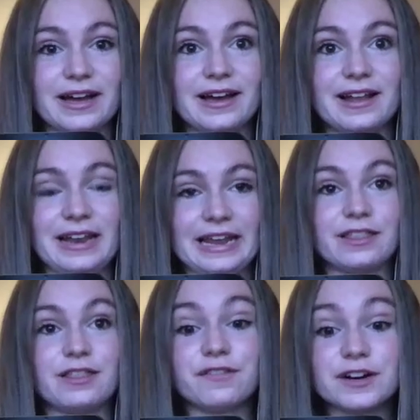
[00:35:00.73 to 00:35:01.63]
like
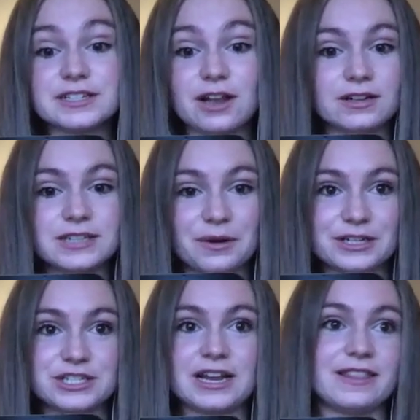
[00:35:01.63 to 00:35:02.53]
the first lockdown, I
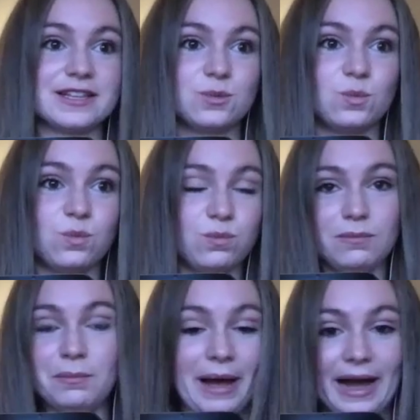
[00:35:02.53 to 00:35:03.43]
just had this
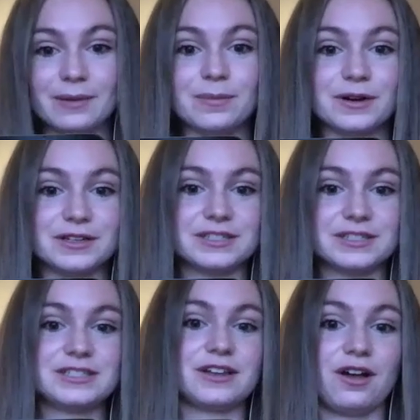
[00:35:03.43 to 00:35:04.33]
mad burst
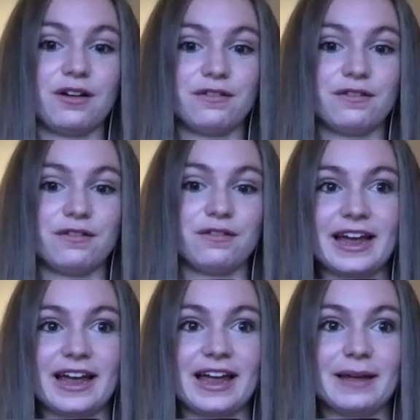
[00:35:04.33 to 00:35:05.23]
of
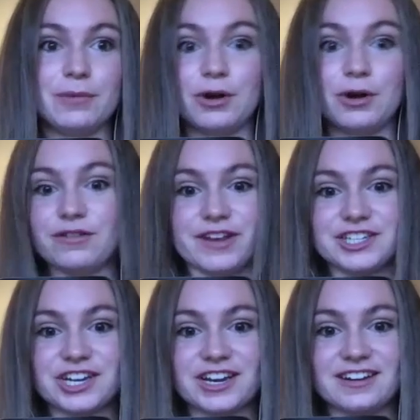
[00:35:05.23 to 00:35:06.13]

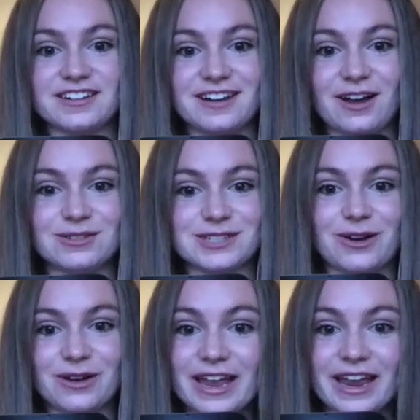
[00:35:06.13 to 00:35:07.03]
motivation. I was
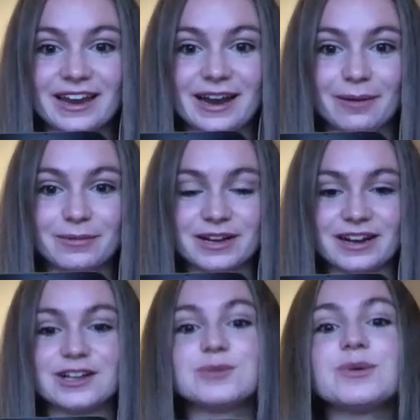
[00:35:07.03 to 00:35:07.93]
like, okay, I'm
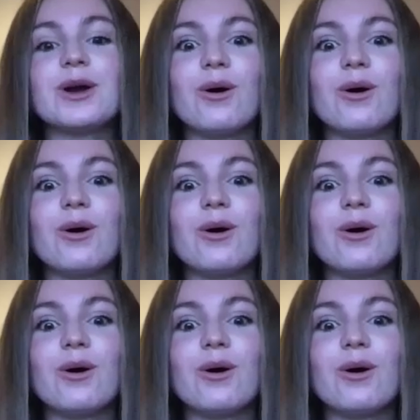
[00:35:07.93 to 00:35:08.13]
gonna, because we all